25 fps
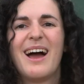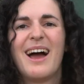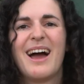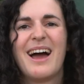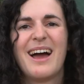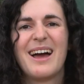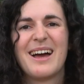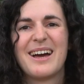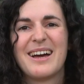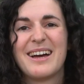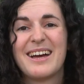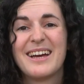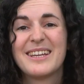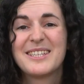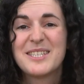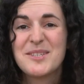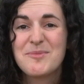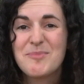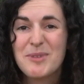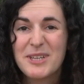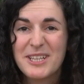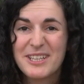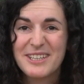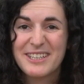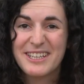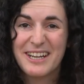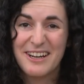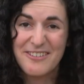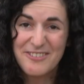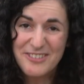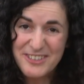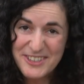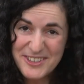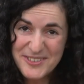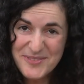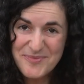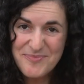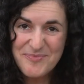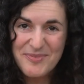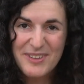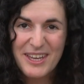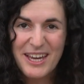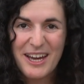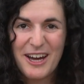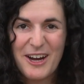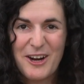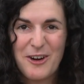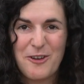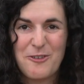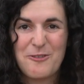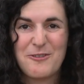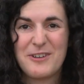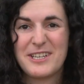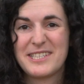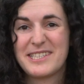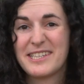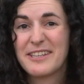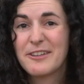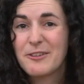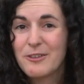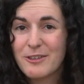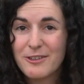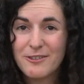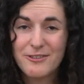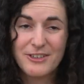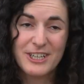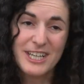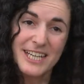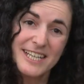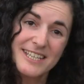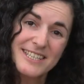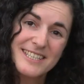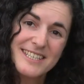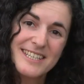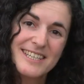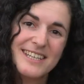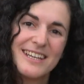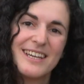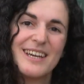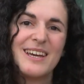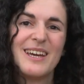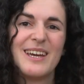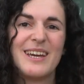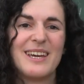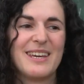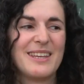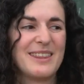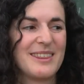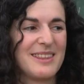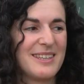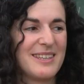Uh, a typical cover of a singular variety in